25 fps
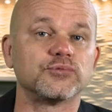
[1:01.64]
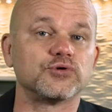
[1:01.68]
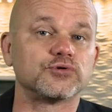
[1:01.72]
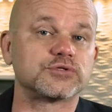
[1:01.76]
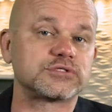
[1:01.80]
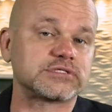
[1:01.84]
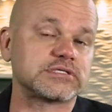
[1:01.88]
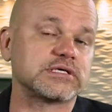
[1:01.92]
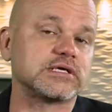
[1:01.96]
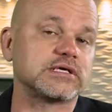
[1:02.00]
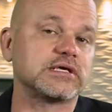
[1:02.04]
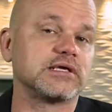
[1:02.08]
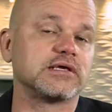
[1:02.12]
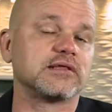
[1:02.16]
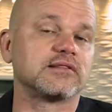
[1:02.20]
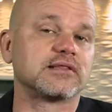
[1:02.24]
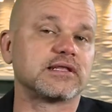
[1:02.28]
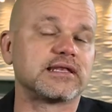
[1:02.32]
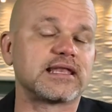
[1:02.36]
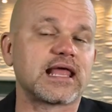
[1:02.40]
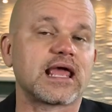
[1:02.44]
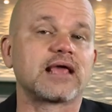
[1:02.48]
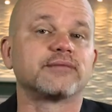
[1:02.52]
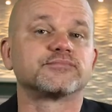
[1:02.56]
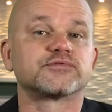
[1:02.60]
you see the
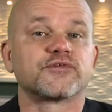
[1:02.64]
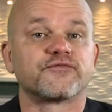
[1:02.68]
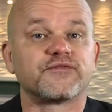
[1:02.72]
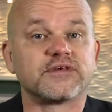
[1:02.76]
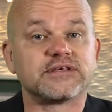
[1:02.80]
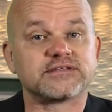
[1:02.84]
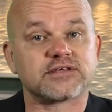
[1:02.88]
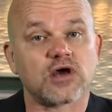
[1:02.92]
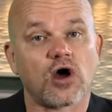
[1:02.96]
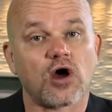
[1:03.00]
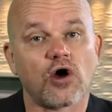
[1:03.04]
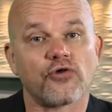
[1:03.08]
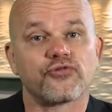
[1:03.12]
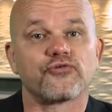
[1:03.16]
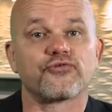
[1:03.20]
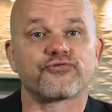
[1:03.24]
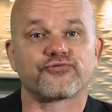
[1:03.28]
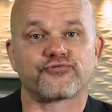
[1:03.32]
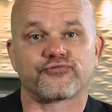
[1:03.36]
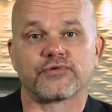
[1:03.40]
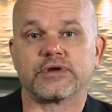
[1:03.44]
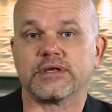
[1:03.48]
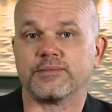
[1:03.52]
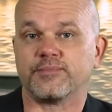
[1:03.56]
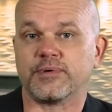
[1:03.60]
names of these other
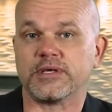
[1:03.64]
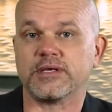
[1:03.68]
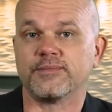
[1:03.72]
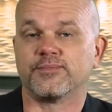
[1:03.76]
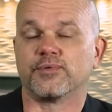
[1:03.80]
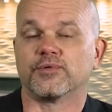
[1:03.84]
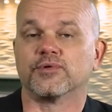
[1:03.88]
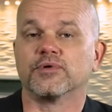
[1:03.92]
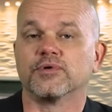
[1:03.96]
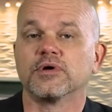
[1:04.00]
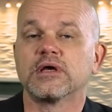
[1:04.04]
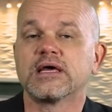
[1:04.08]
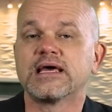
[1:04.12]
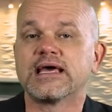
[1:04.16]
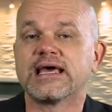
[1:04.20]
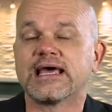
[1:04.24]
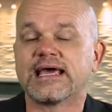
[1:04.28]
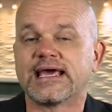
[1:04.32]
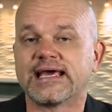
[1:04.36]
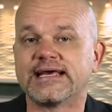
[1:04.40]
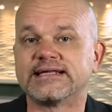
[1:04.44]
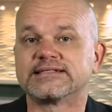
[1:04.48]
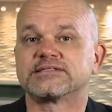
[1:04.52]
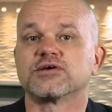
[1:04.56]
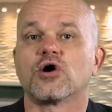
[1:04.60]
three people,
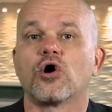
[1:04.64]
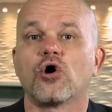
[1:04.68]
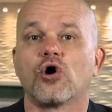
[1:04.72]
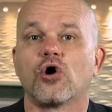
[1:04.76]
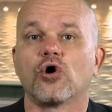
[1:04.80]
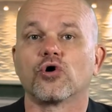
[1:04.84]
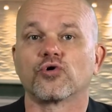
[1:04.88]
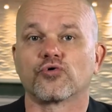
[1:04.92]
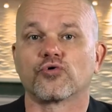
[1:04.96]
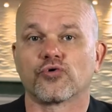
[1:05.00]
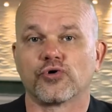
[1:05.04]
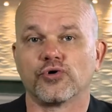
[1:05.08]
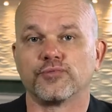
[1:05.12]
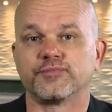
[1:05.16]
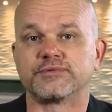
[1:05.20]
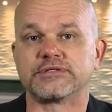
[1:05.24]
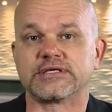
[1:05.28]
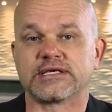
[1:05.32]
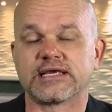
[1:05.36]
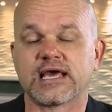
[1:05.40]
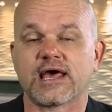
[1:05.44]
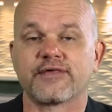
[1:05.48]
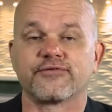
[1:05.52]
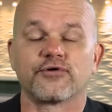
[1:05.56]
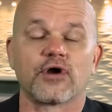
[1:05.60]
it's all grouped
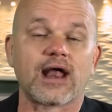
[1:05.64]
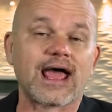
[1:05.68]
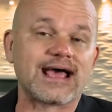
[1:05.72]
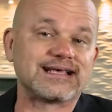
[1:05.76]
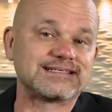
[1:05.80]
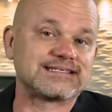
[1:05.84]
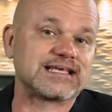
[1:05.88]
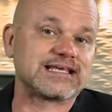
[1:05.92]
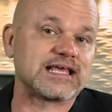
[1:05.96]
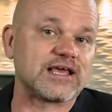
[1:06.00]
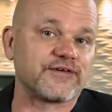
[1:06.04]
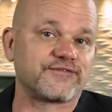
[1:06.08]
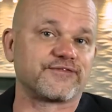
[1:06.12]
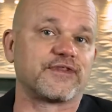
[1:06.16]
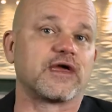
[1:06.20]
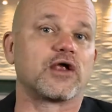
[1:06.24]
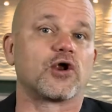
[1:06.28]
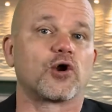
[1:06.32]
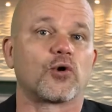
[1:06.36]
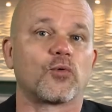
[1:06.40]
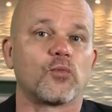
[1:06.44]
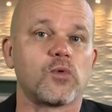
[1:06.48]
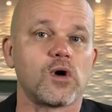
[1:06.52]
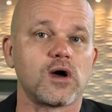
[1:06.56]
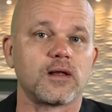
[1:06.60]
together as if they
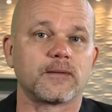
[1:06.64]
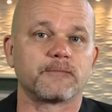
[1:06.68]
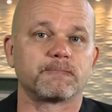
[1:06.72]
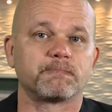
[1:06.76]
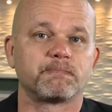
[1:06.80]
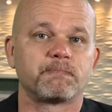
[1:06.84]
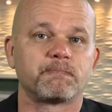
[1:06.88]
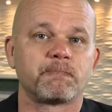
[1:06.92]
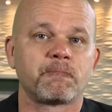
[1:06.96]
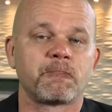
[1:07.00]
are one.